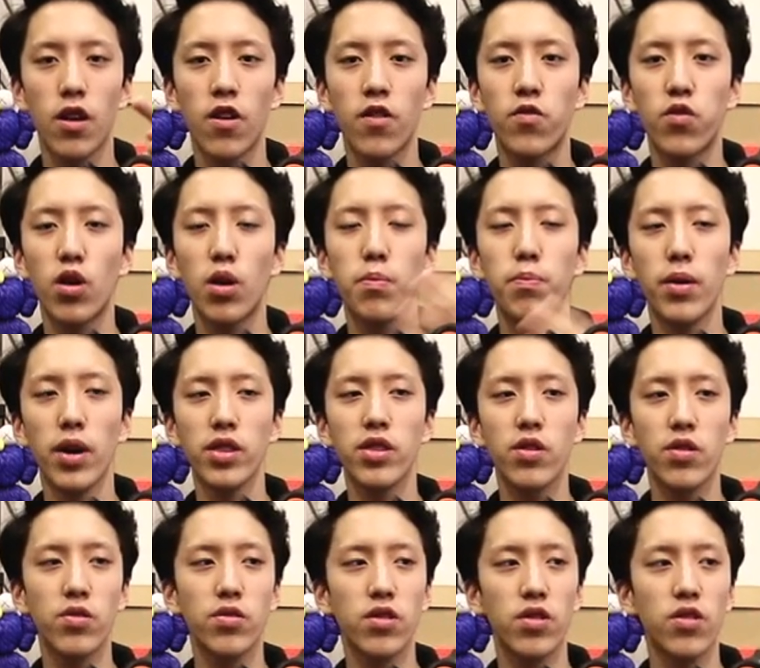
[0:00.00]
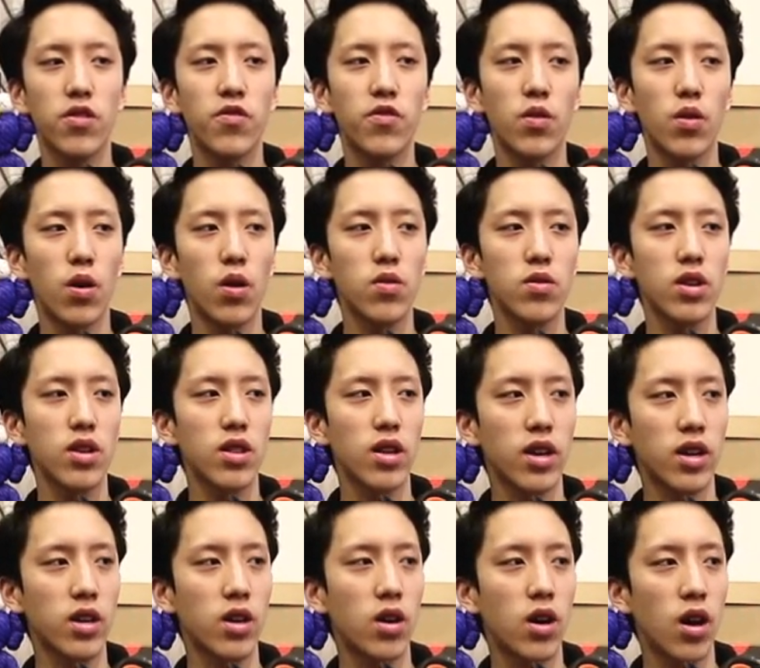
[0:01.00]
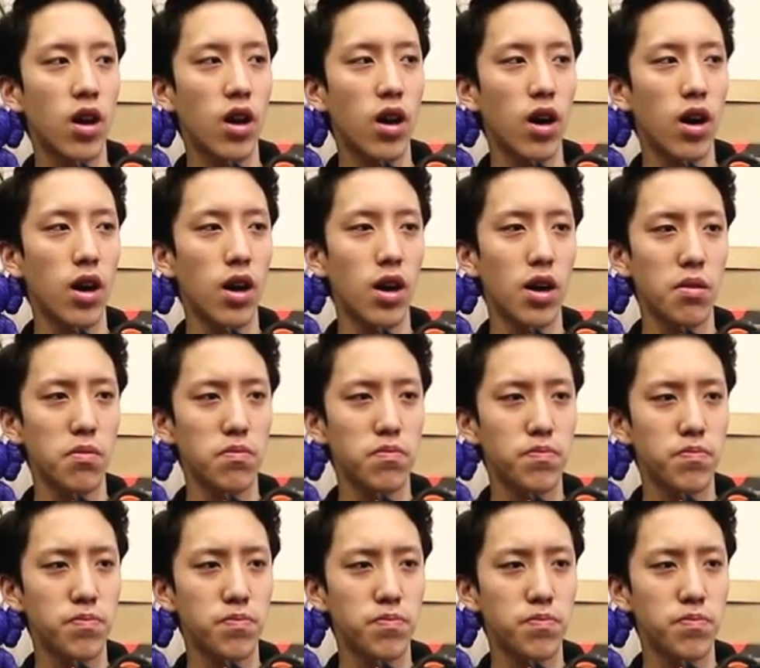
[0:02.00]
for a bundle deal for only like I